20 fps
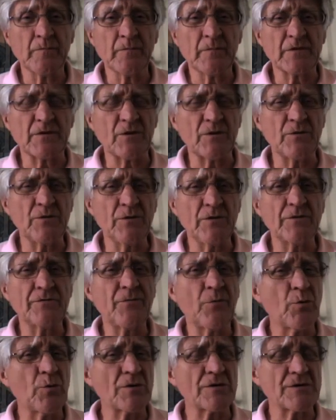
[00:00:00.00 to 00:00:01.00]
So Unit
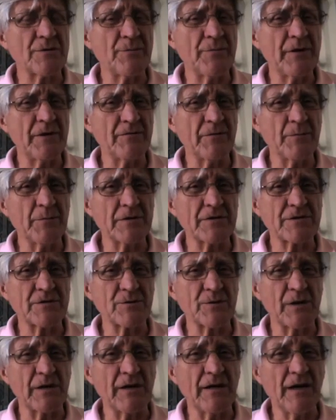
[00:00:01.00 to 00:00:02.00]
4 is a bit of a
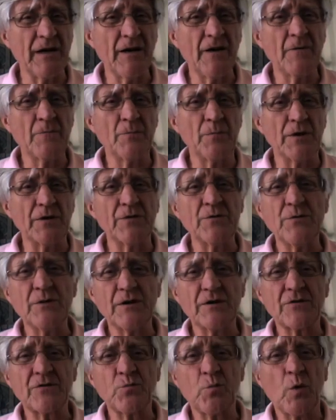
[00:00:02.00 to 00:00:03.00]
mystery, but
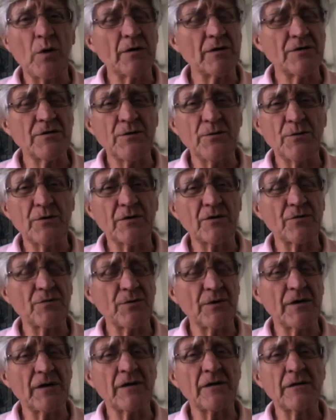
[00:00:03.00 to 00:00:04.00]
Unit 1, 2, and
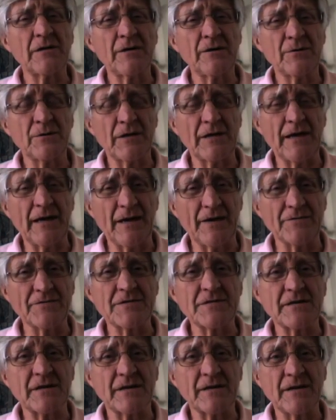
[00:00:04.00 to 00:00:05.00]
3 clearly
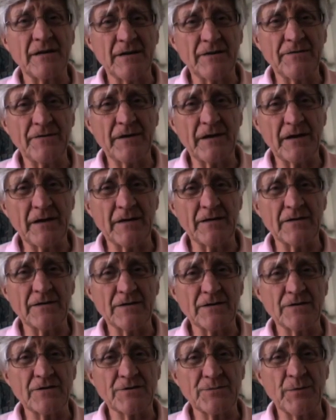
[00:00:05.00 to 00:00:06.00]
have significant
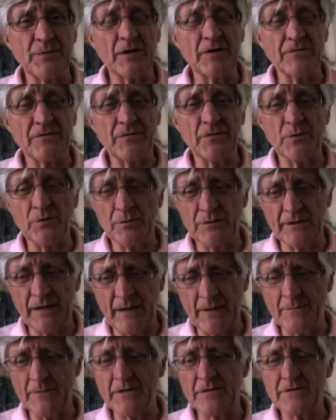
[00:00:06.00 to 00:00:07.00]
spent fuel
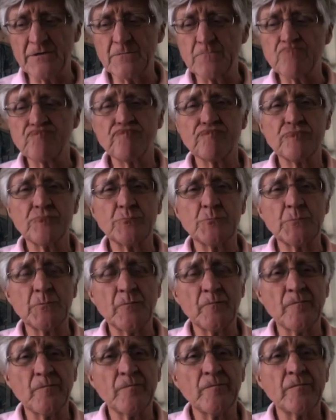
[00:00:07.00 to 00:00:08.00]
damage.
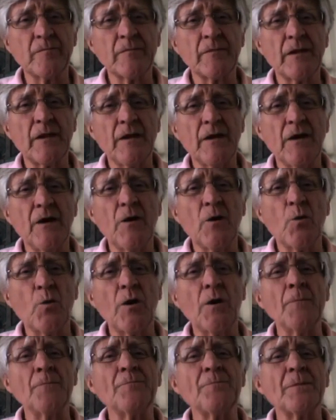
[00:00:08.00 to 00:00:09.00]

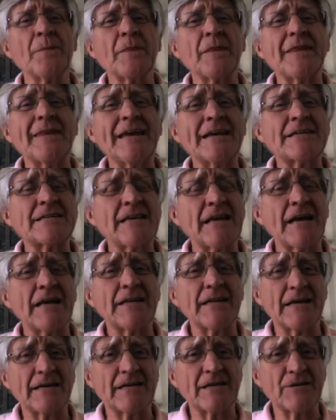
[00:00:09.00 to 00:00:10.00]
Well, next thing
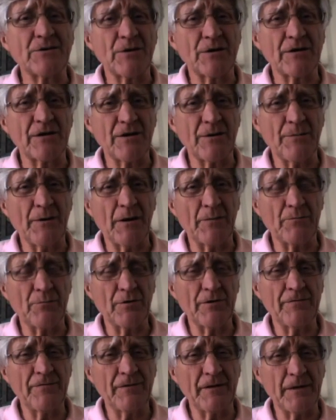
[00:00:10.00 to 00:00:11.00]
I'd like to talk to you about
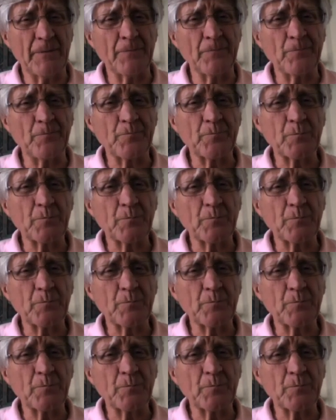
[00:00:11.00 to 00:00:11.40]
briefly